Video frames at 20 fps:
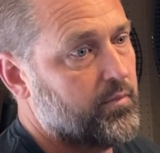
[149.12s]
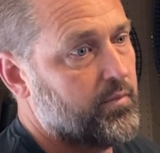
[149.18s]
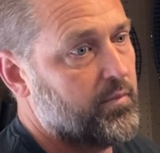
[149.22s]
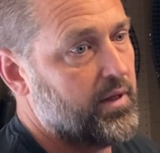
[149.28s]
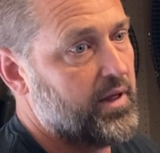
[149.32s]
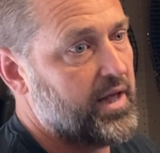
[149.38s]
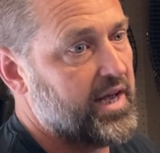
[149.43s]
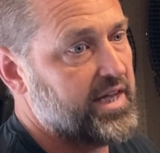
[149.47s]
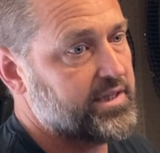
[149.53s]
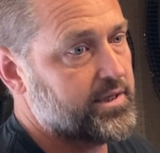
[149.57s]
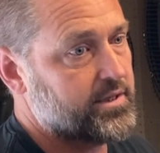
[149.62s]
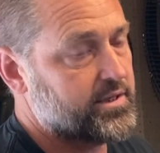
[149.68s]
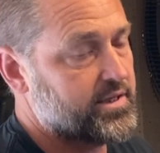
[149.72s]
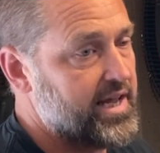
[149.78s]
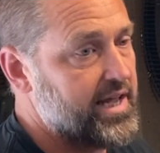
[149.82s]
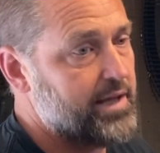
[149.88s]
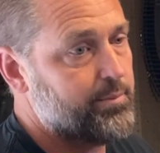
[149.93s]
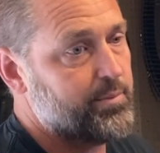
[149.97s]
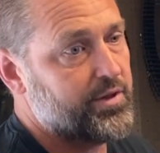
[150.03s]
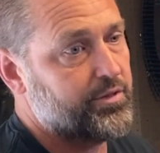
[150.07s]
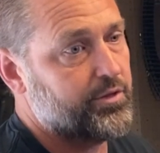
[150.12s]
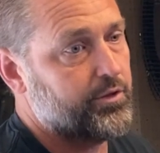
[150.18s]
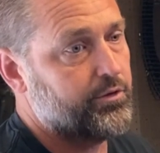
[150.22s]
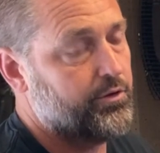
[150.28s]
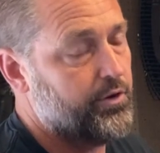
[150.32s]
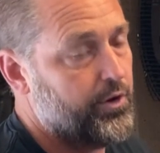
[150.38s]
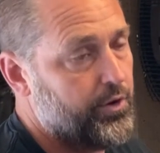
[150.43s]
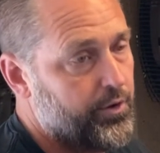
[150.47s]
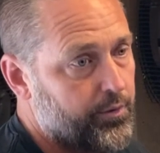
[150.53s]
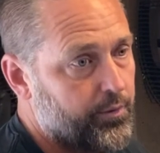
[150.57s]
as a snake method
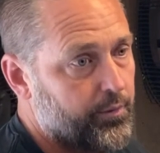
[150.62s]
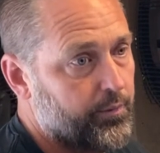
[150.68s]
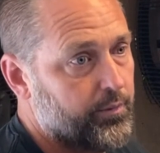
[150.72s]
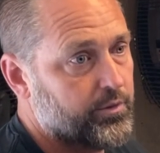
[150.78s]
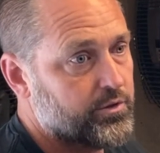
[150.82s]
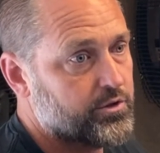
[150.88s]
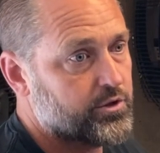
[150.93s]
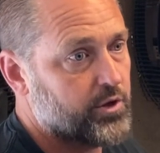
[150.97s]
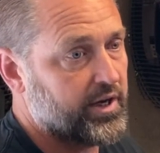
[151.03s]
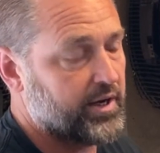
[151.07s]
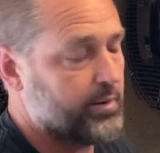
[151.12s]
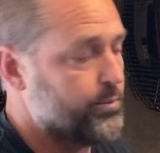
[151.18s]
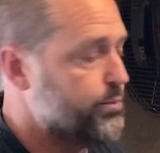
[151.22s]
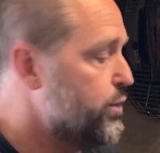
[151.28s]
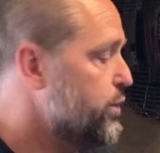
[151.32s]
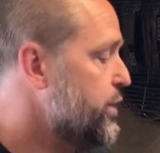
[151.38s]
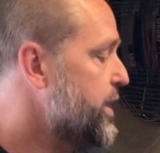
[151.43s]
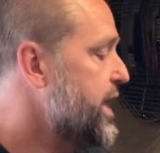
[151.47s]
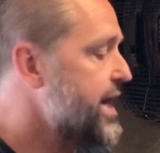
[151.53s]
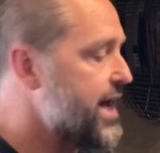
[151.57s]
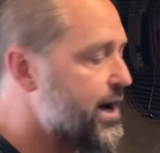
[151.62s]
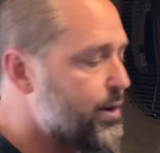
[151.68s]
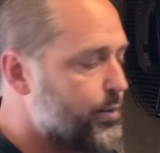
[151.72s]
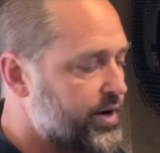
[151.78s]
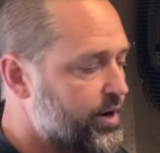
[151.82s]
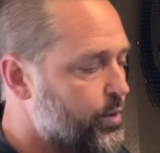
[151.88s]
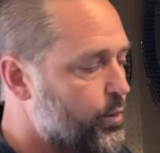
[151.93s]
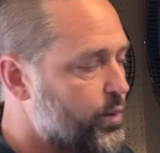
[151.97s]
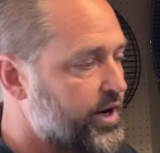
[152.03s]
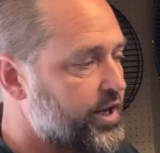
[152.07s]
too. So I could pull that out when
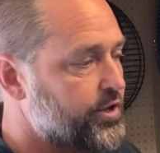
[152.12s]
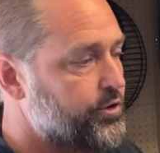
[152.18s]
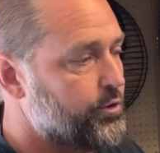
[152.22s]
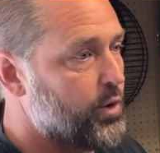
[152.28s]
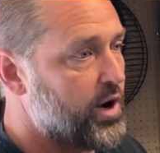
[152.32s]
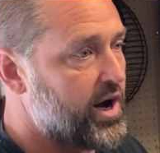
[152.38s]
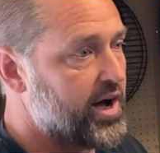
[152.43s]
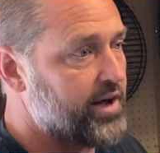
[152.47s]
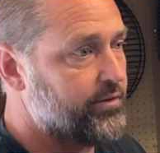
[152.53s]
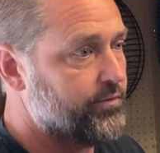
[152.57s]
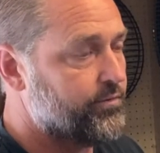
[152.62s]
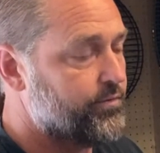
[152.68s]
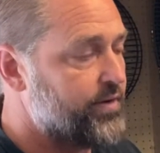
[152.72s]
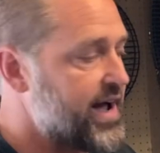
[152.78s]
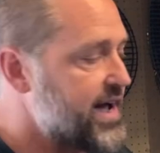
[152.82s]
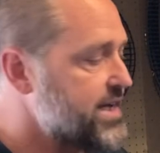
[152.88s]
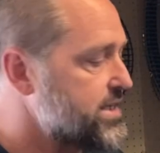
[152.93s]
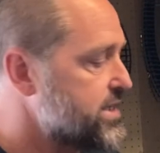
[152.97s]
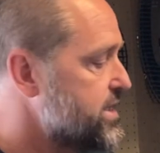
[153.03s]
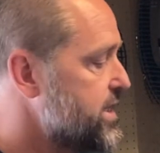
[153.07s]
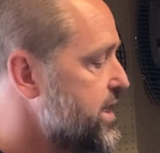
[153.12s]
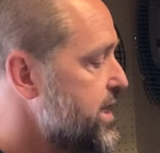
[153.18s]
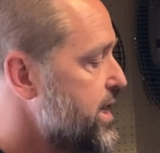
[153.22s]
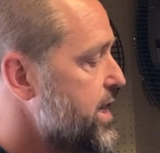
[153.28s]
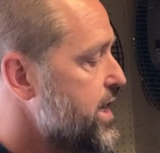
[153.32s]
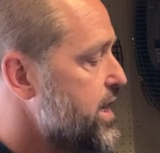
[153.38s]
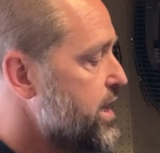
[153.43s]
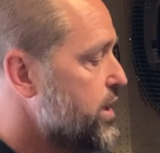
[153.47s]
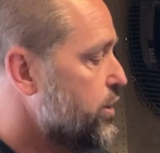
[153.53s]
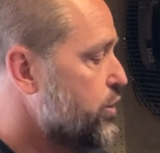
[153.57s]
I want to do hot and fast
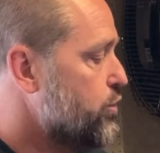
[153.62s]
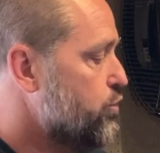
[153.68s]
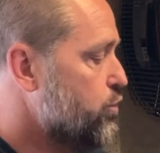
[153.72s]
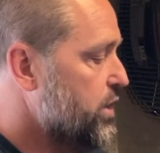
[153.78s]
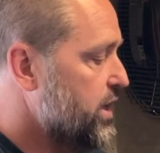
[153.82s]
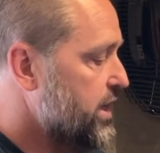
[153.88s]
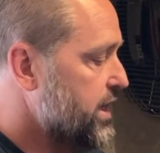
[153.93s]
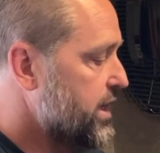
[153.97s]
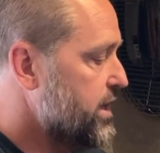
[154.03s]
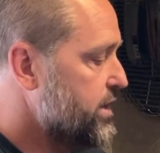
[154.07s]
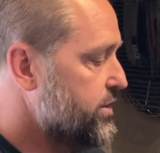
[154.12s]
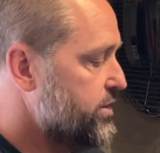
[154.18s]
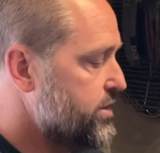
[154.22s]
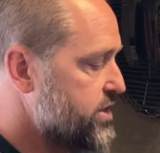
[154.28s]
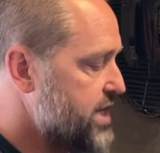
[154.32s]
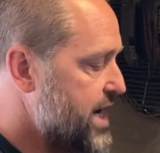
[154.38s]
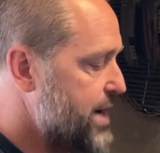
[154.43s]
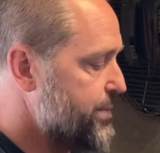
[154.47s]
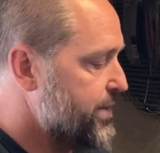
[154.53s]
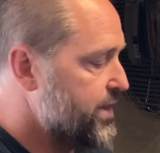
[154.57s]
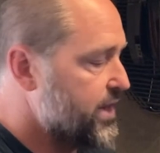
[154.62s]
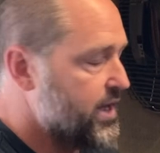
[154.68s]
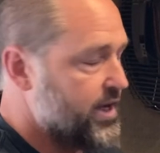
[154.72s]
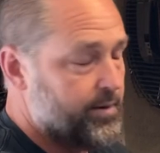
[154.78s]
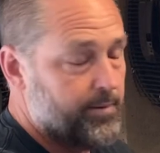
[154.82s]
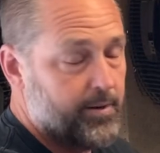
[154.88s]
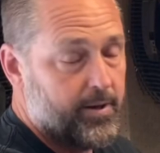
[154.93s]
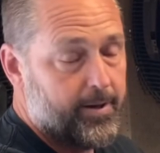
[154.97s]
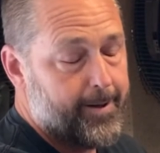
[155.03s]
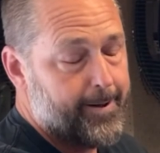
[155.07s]
grilling on top of the
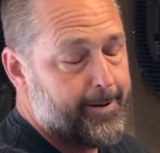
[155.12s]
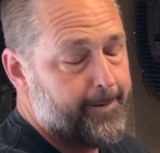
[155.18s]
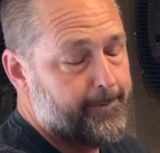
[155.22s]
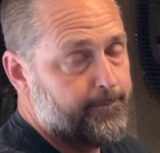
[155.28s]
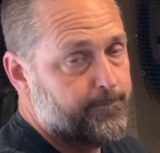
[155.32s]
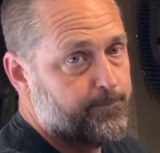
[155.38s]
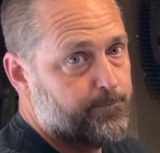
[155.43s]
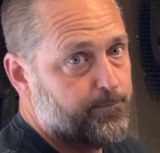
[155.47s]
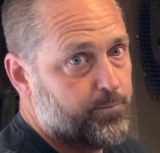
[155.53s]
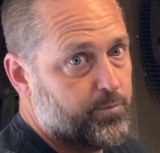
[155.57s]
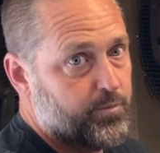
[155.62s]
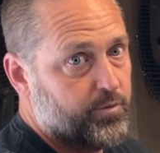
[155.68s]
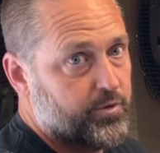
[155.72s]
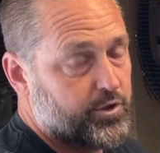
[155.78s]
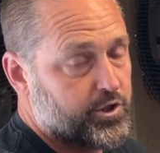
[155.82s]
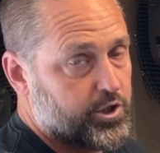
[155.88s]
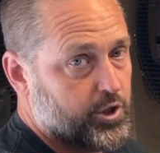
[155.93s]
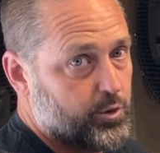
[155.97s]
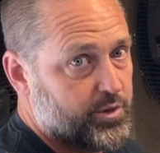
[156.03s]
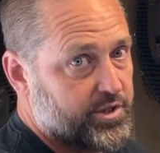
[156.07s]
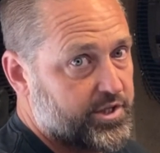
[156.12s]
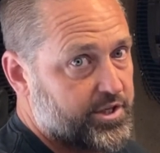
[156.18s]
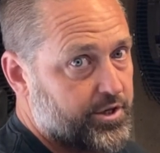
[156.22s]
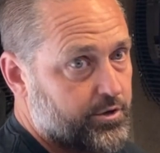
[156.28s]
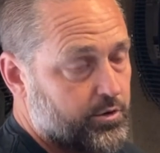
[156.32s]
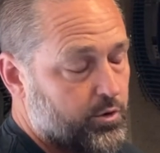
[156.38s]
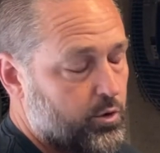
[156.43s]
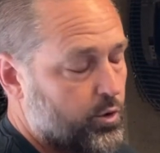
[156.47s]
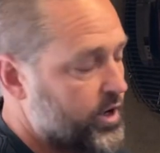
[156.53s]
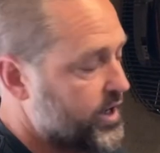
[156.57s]
Slow and
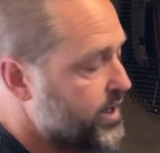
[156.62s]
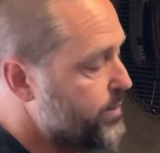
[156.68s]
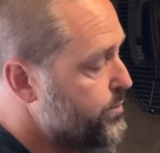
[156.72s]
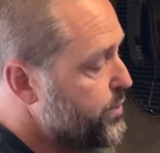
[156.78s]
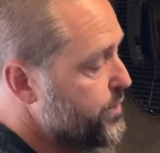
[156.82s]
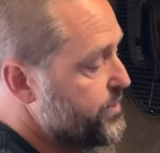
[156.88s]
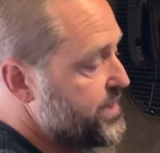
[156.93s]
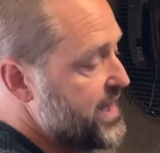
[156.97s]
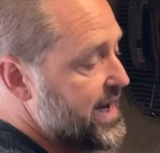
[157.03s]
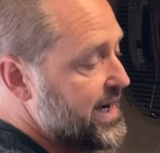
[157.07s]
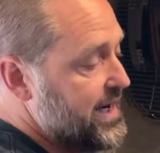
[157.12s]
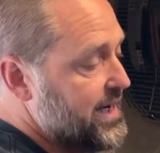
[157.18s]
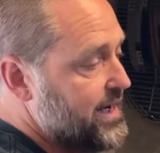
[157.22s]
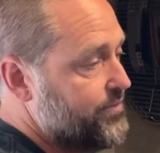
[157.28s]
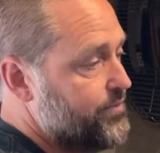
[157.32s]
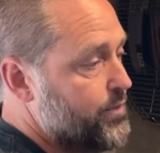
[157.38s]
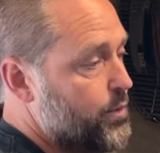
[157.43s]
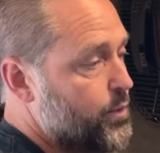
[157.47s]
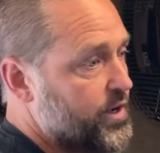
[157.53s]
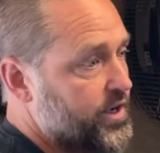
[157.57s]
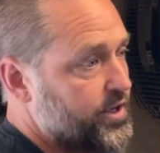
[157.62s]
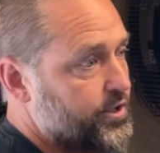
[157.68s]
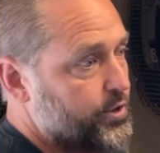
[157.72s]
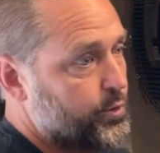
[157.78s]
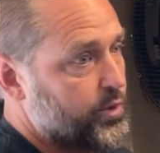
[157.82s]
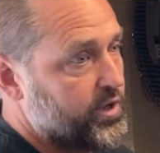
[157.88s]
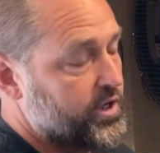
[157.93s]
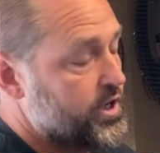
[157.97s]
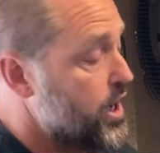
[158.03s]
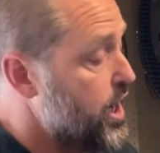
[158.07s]
Sear, or I could put that in if I want to
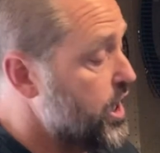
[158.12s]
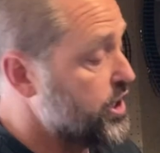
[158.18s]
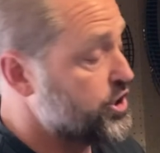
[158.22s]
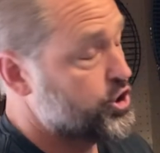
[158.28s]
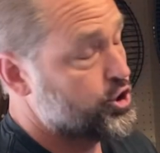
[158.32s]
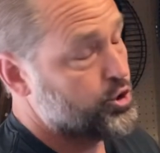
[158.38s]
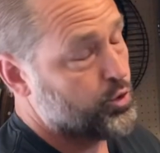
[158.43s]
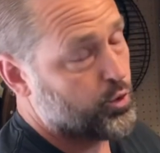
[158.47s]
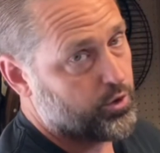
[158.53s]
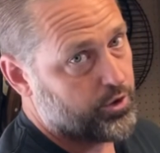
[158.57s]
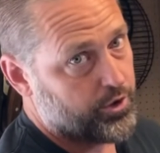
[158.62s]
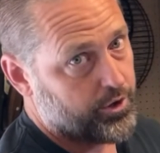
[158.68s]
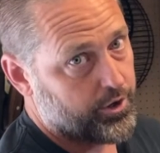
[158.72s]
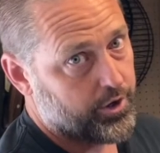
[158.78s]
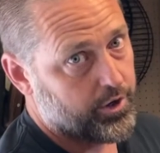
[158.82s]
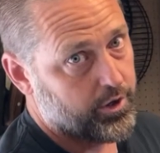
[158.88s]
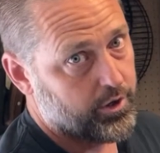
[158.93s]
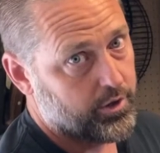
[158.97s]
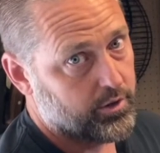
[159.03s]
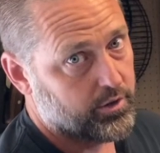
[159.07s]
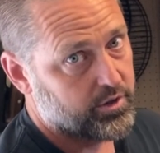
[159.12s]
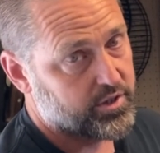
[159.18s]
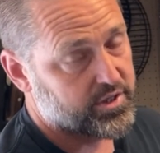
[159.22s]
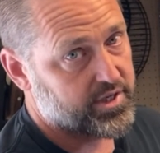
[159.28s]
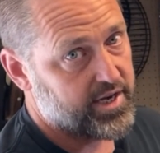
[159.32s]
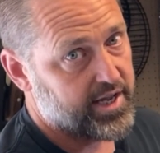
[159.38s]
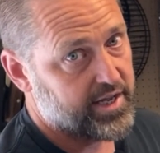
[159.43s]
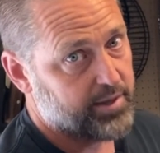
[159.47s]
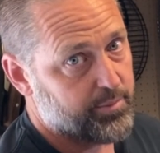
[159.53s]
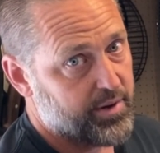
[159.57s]
do a shorter
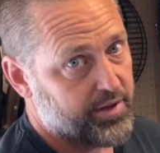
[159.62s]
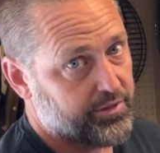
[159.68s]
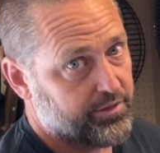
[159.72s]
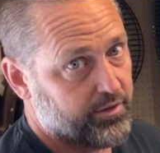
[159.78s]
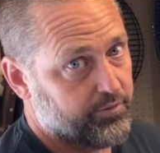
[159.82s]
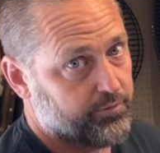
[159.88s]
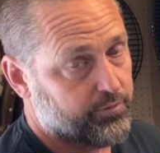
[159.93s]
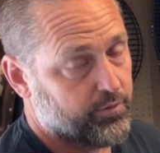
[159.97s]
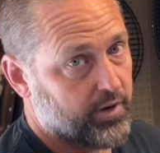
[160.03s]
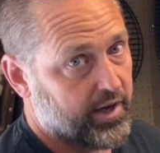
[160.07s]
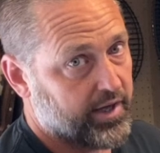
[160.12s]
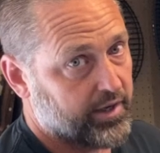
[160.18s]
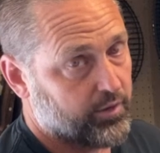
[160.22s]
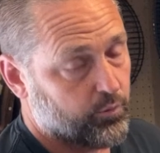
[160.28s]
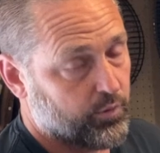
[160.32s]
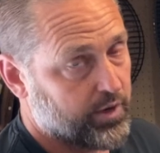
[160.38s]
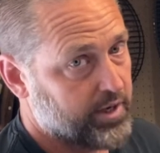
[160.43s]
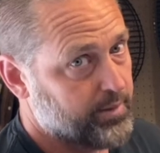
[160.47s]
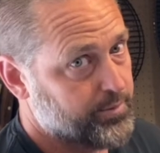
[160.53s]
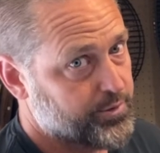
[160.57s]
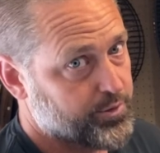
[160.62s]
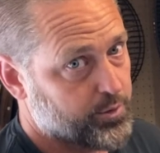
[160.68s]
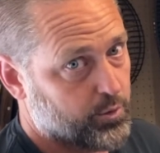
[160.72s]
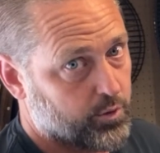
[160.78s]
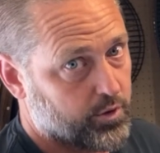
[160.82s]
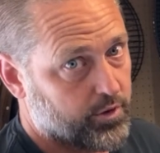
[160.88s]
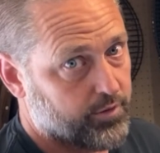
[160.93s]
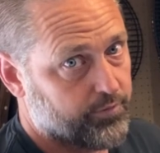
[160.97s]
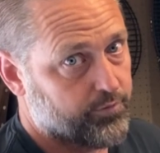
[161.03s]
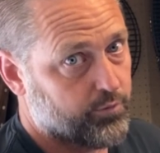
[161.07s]
snake method for like ribs
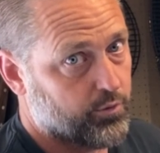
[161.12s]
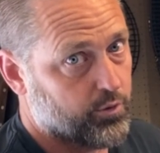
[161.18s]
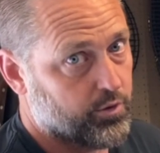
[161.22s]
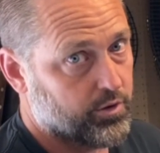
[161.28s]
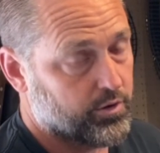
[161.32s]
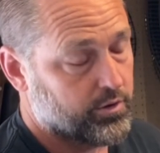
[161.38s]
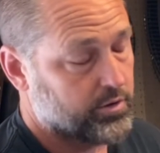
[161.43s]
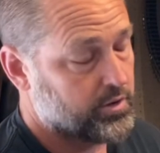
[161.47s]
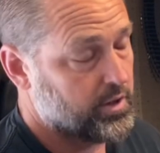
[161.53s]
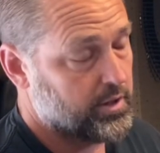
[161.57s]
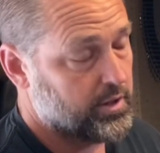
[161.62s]
or for